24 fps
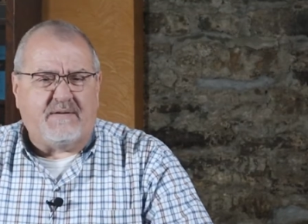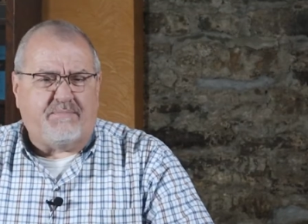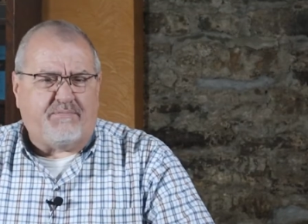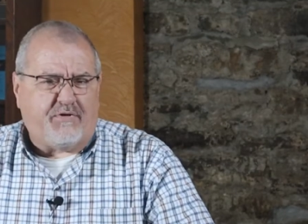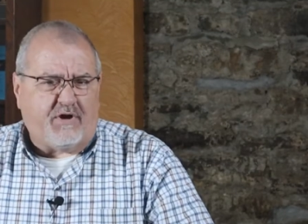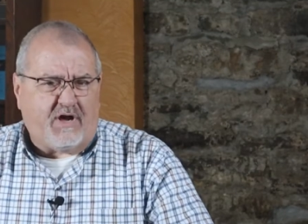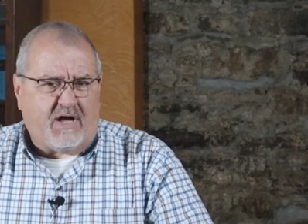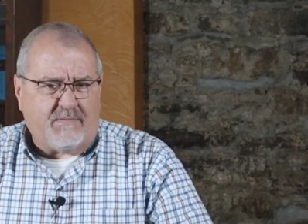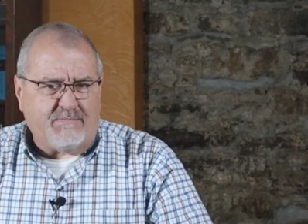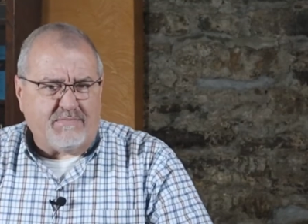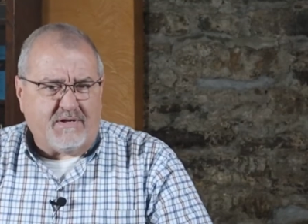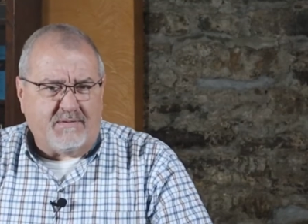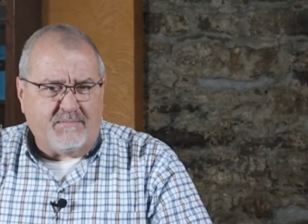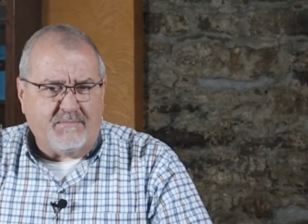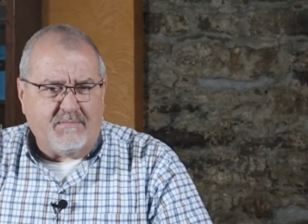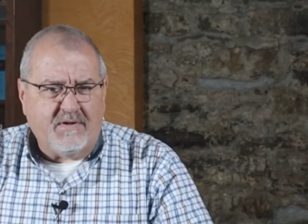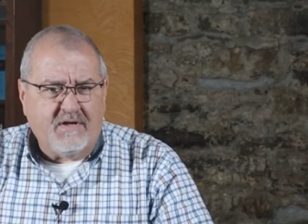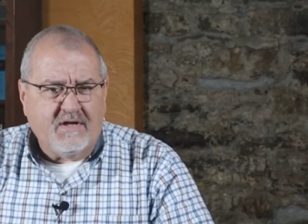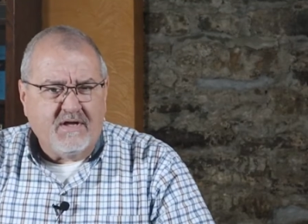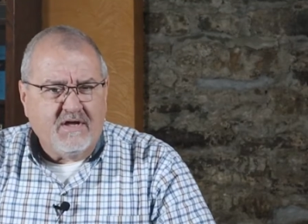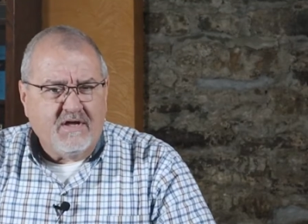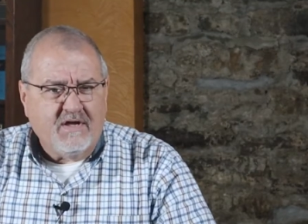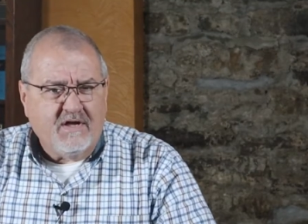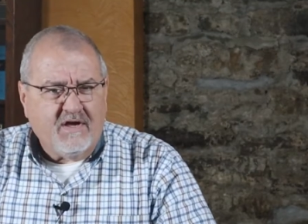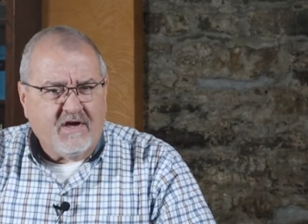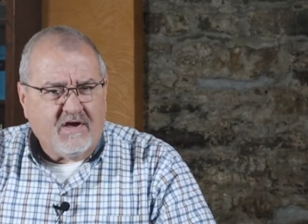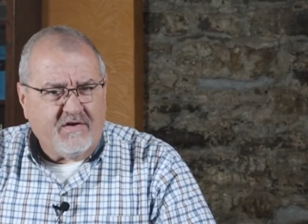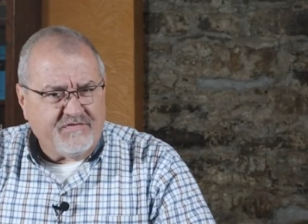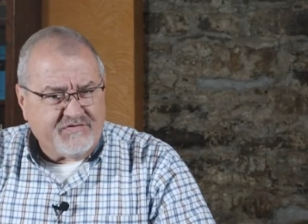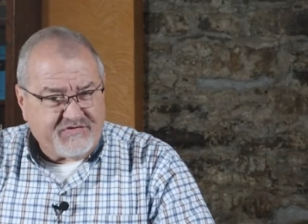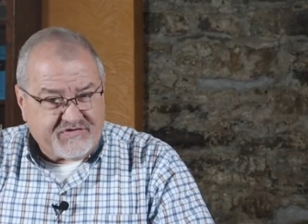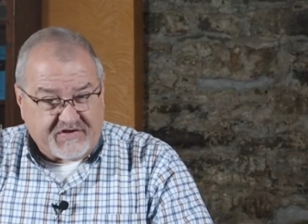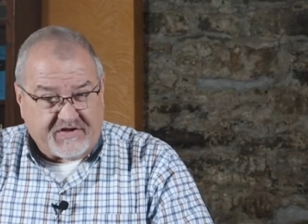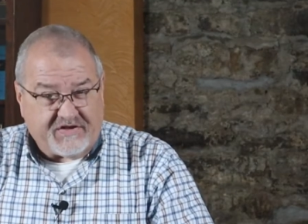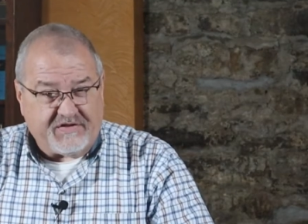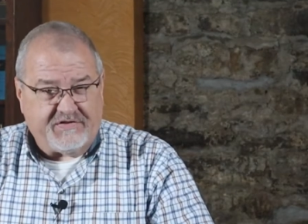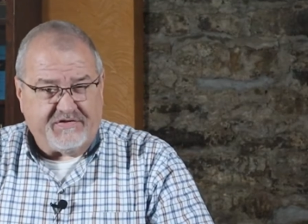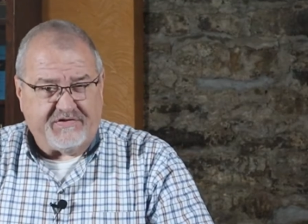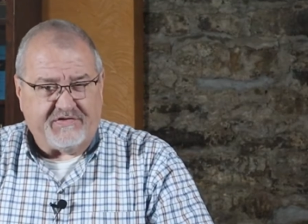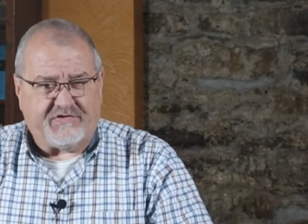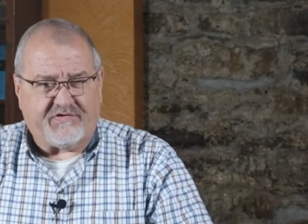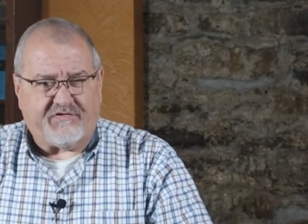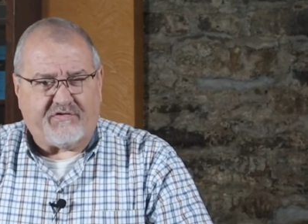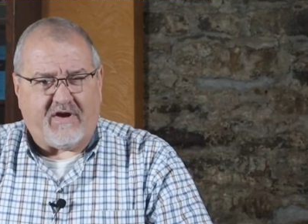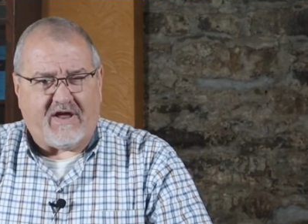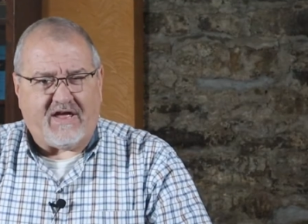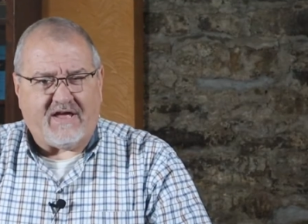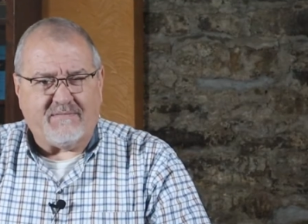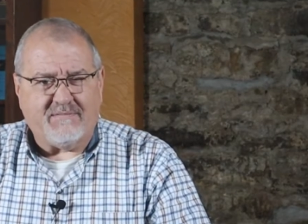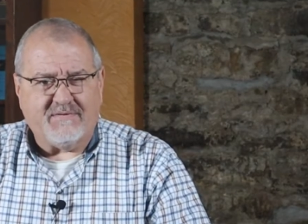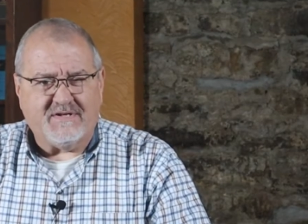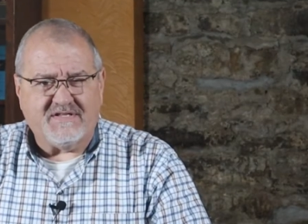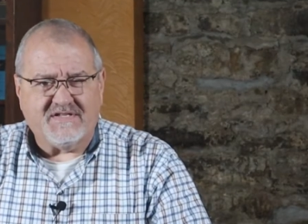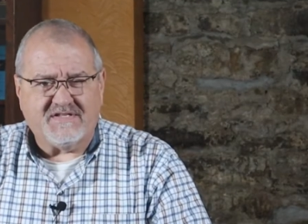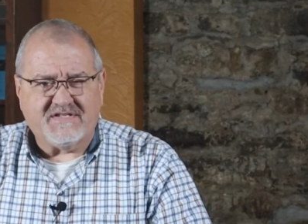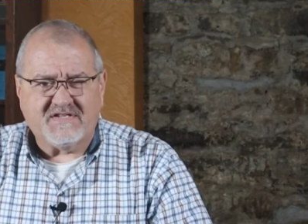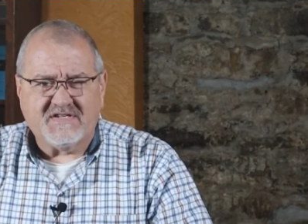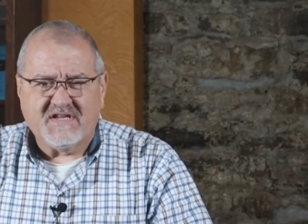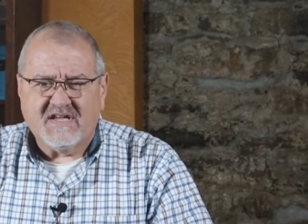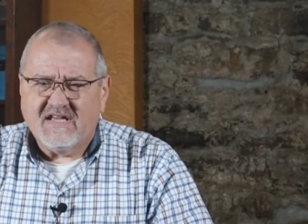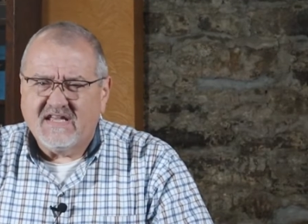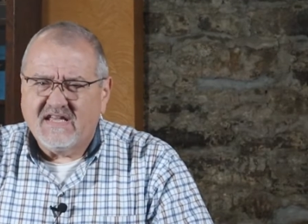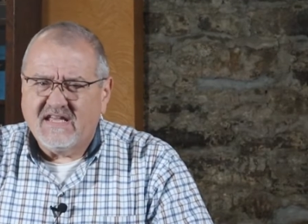problem of sentence fragments.